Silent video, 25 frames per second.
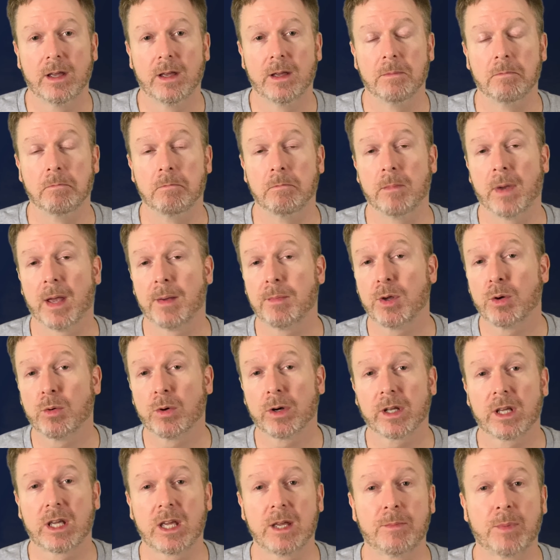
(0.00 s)
Maybe you want
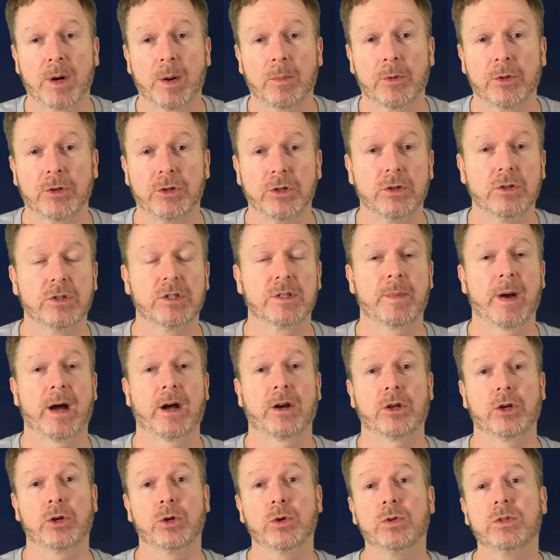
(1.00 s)
to keep up with news
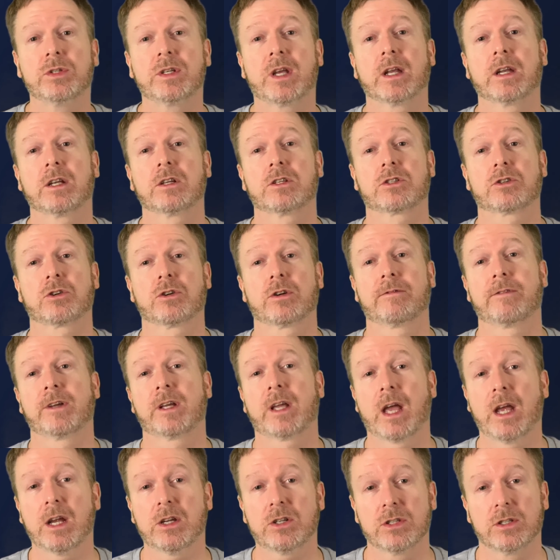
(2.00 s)
about who's getting
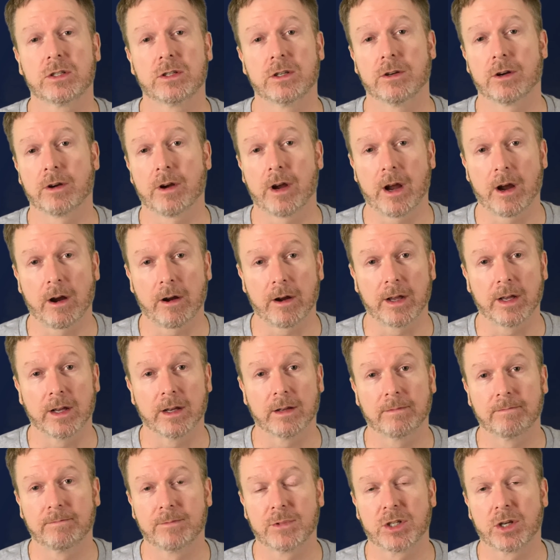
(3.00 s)
certifications in your
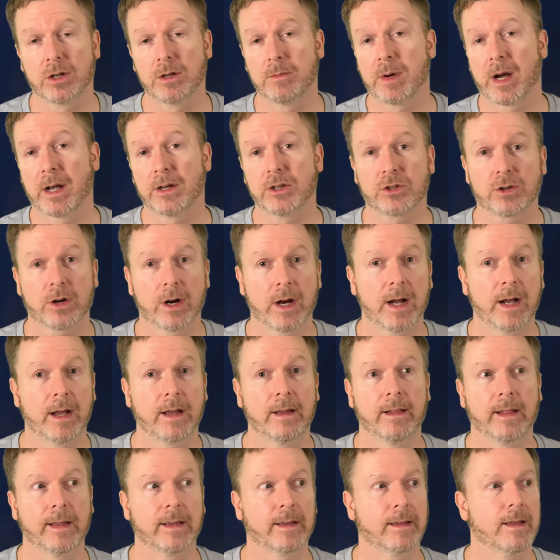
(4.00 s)
area. So you might try
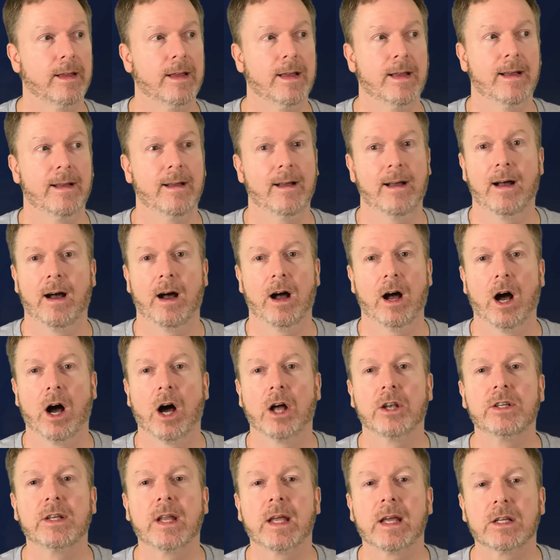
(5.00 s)
like
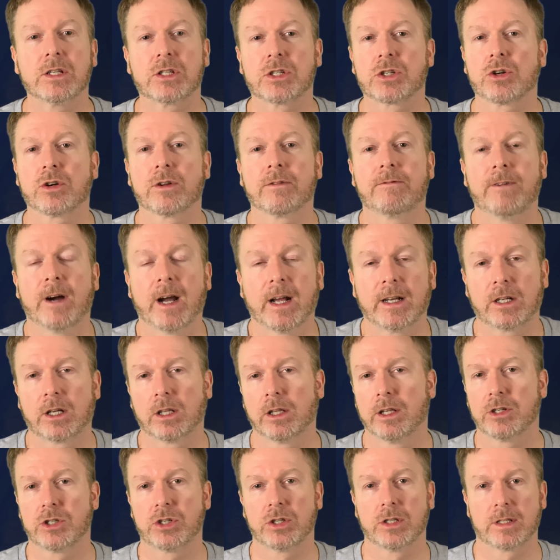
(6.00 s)
Hyundai Certified
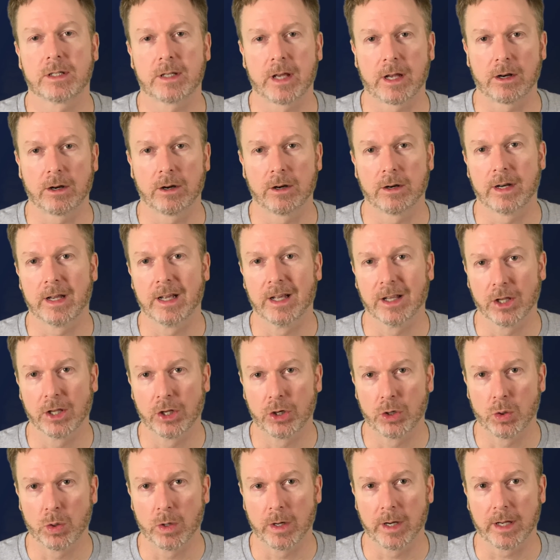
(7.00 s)
Collision Center in
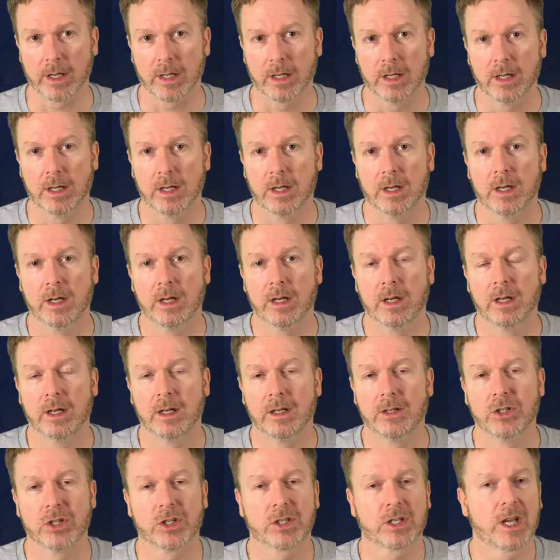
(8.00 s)
Illinois.
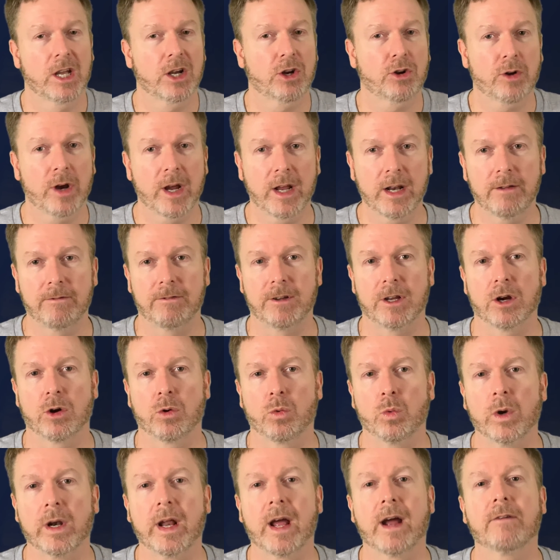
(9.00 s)
Just get creative here.
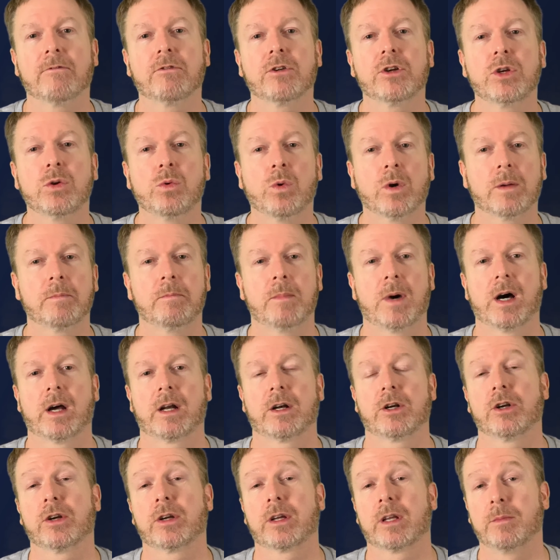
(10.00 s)
Whatever you want to
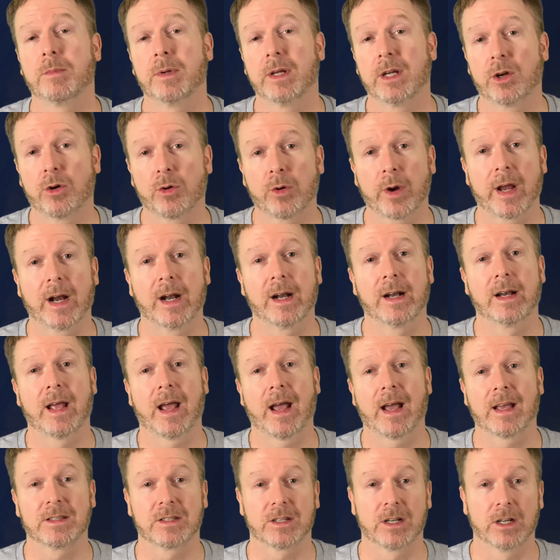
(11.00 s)
monitor can be created
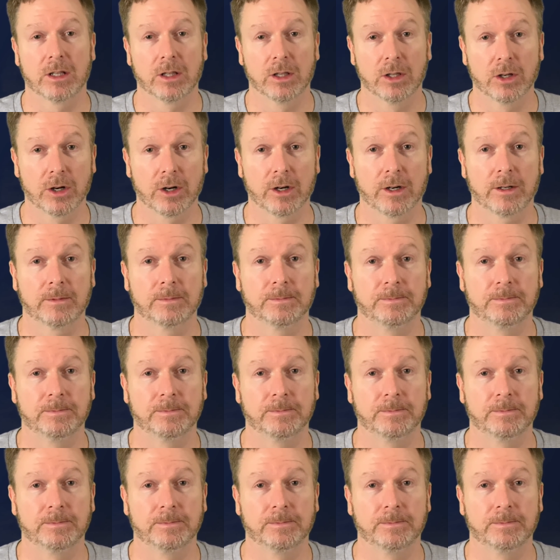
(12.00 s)
as an alert.